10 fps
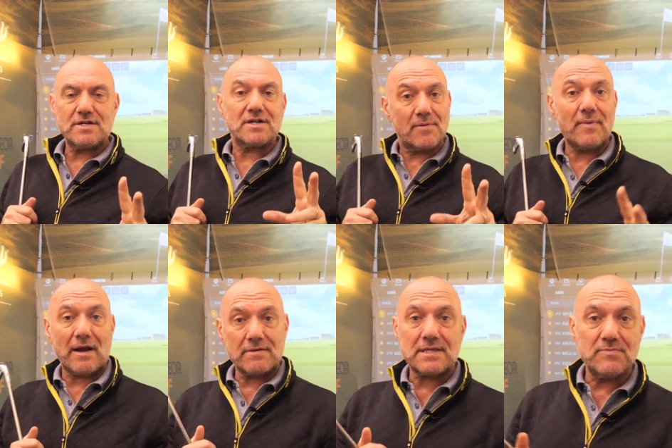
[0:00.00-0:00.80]
a
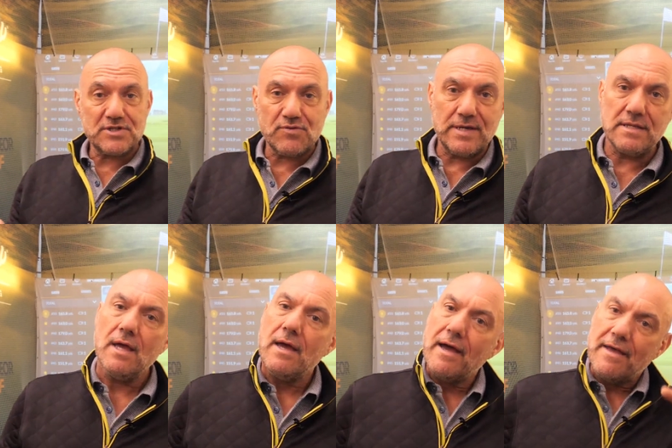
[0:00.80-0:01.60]
comparison between
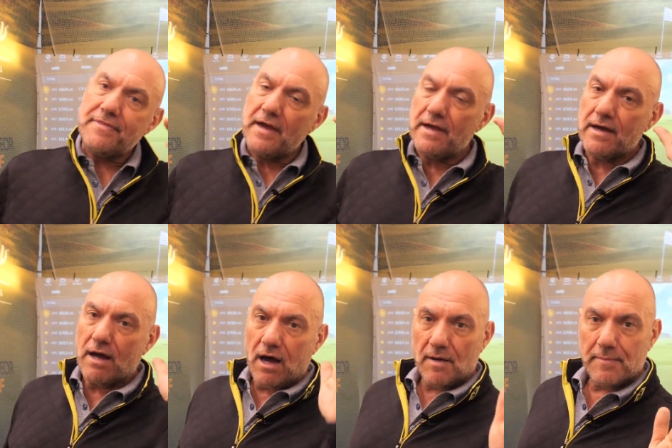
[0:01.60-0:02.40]
the
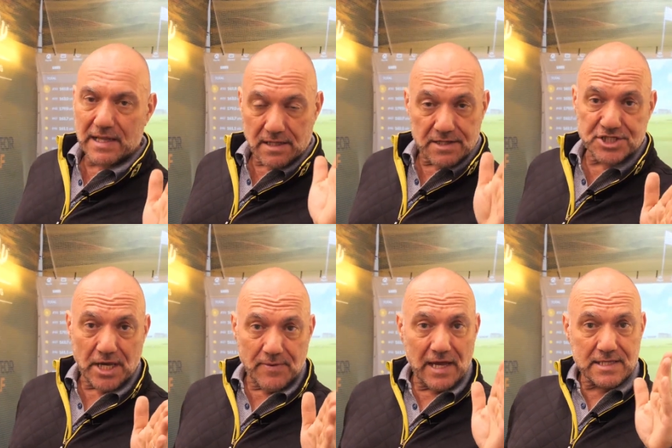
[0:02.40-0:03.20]
hot metal
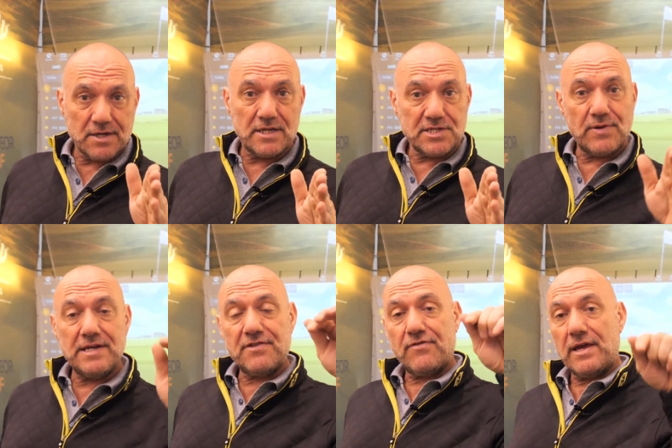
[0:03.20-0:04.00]
JPX
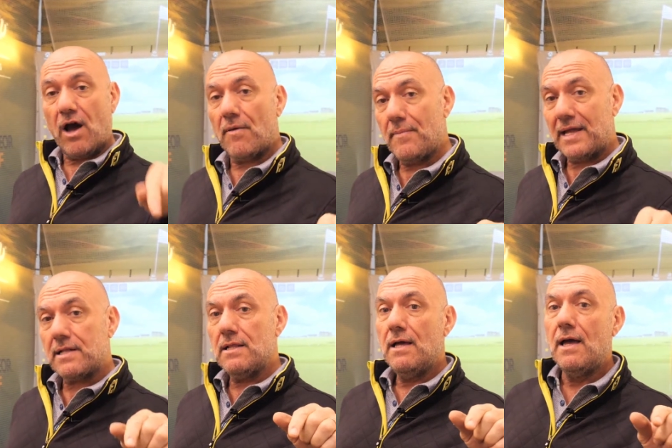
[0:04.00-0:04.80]
923 hot
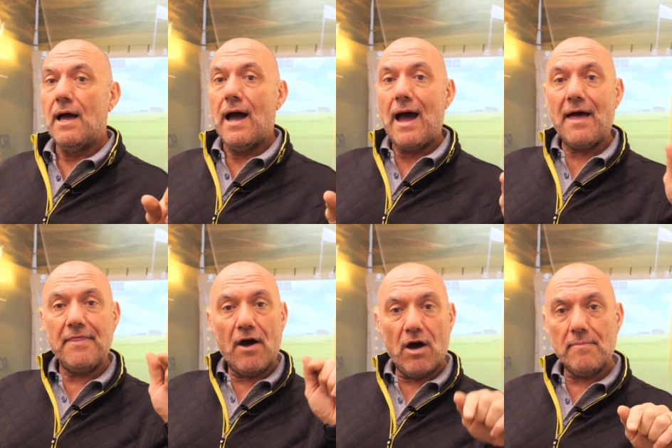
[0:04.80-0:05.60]
metal
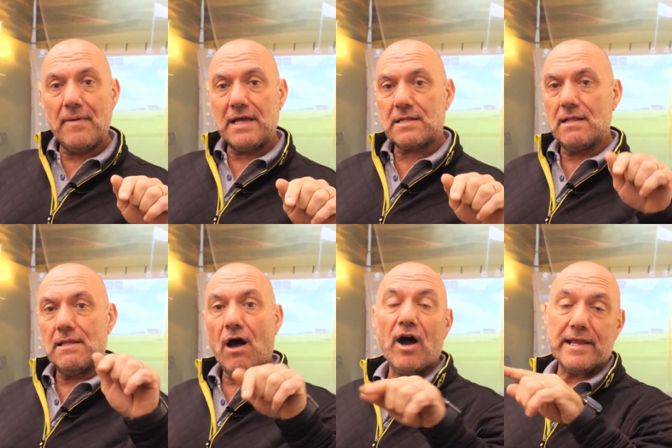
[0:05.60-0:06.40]
and the hot metal
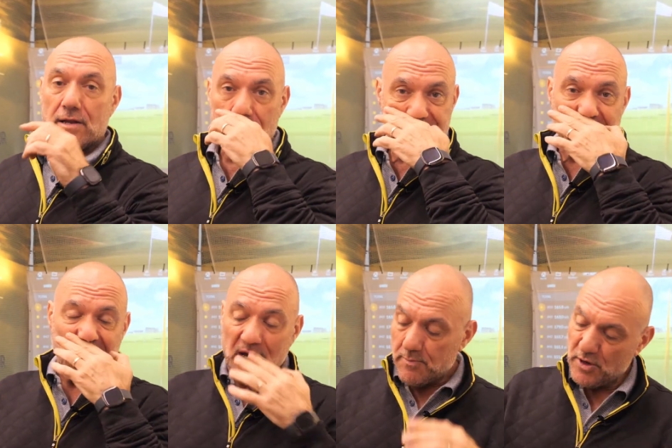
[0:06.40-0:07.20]
high launch.
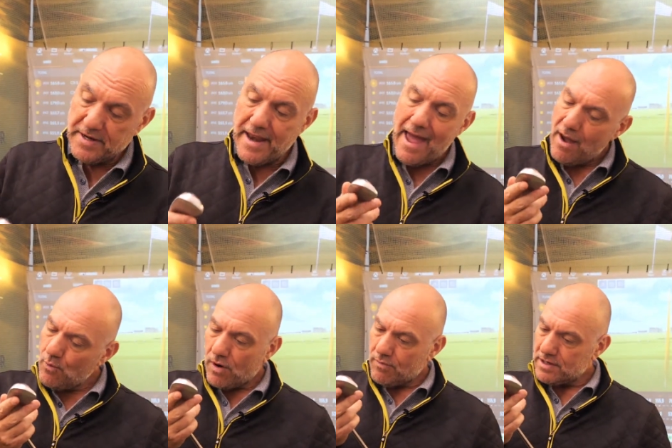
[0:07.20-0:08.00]
But now
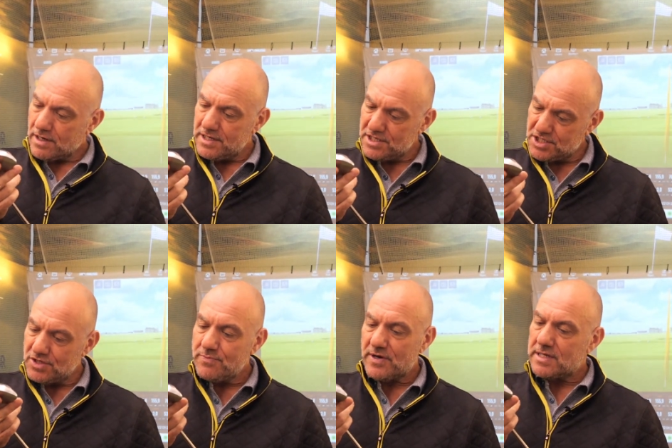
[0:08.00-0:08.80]
what we're going to
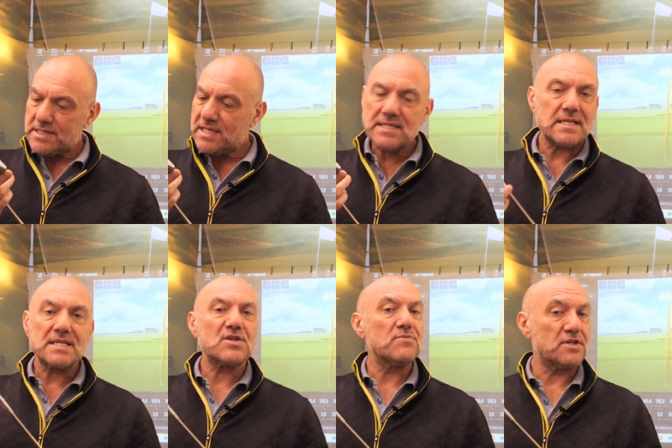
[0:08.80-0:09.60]
do, because this
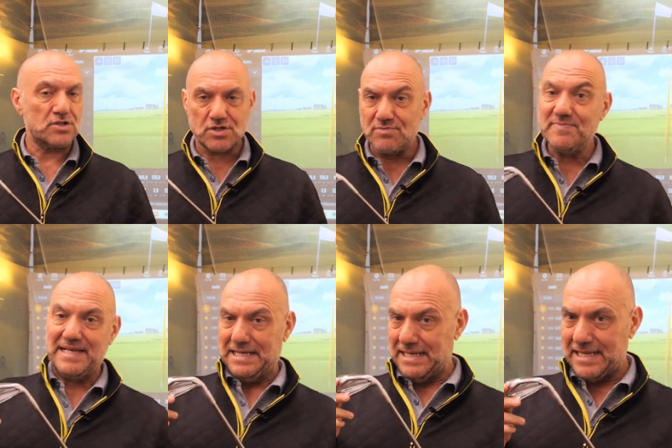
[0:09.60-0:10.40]
is something
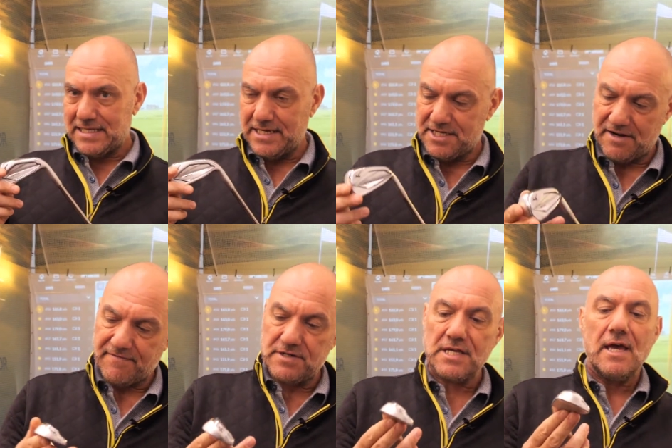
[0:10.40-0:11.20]
completely
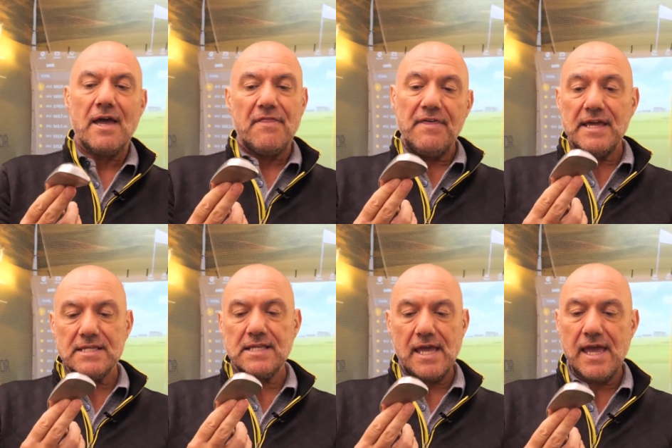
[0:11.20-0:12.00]
different,
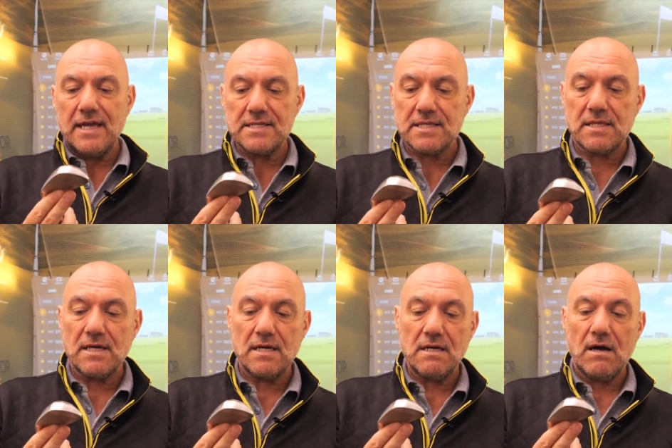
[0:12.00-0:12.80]
this is
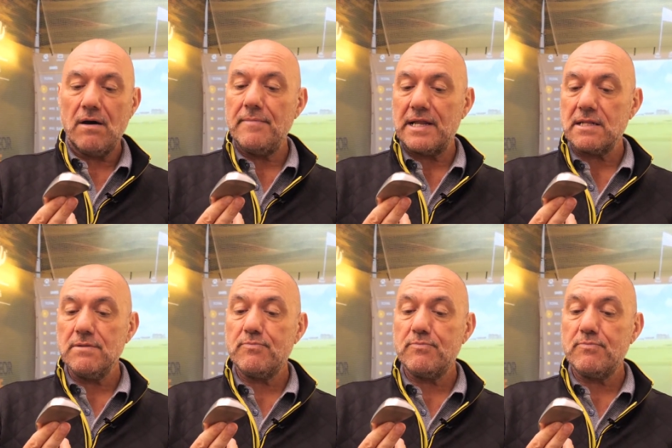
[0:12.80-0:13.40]
the hot metal